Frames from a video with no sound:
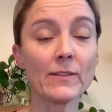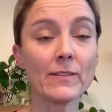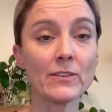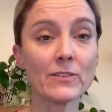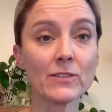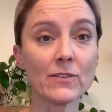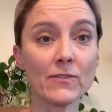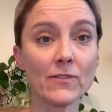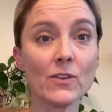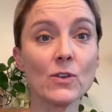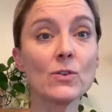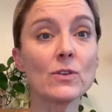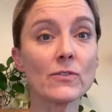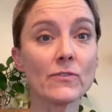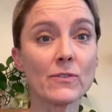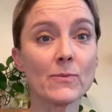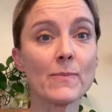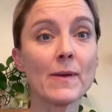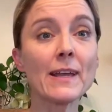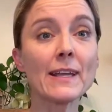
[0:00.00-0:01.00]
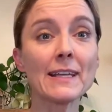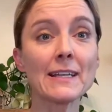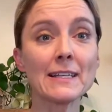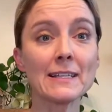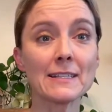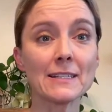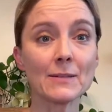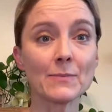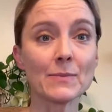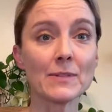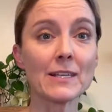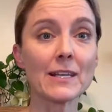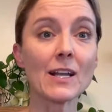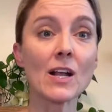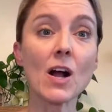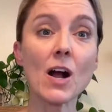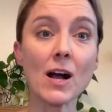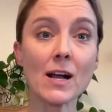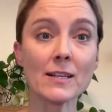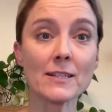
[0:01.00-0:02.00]
And there's a few different mechanisms that
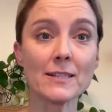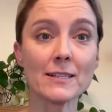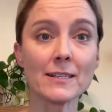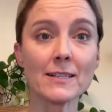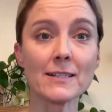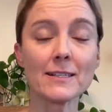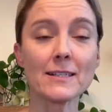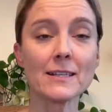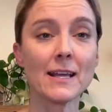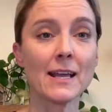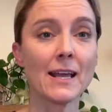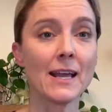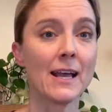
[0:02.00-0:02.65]
cause this.